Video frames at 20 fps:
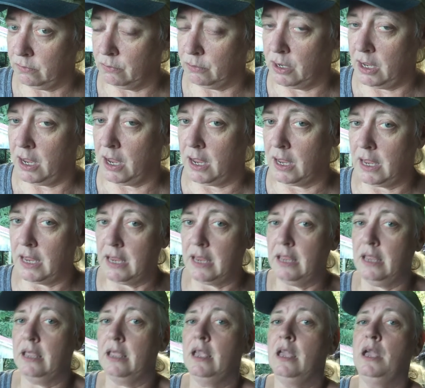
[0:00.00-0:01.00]
Okay,
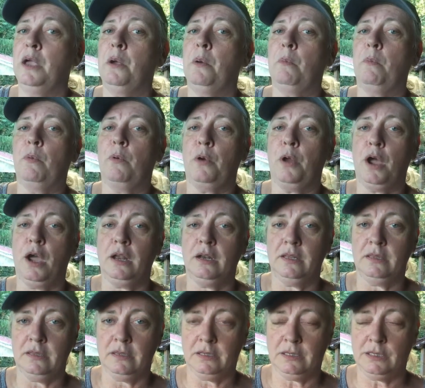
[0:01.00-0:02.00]
he brought
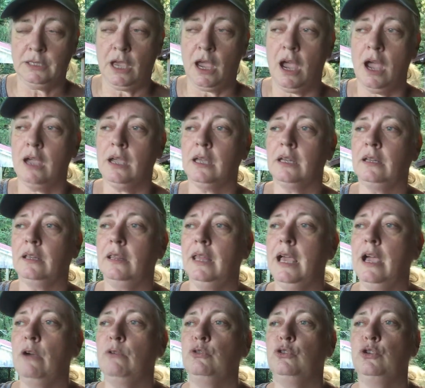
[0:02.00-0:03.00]
in the stock and
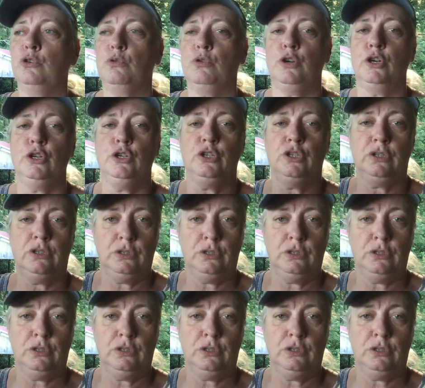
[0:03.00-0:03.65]
allowed George